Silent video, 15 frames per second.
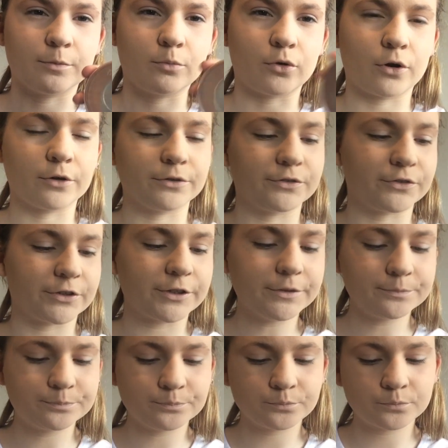Bronzer,
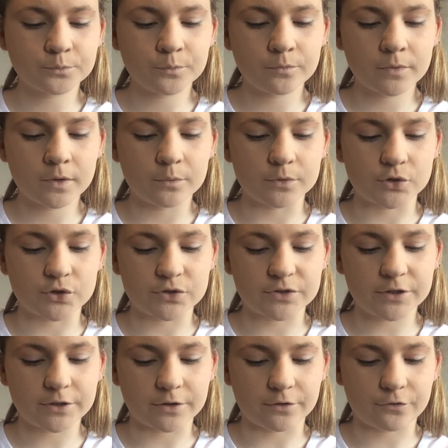which is
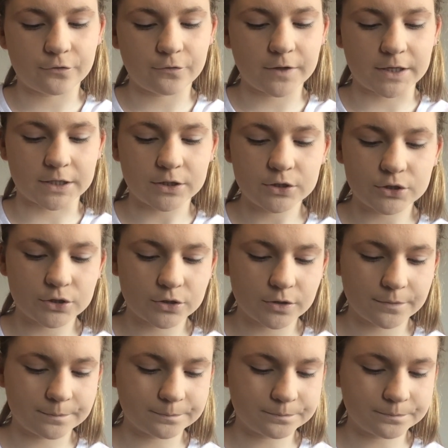nearly finished.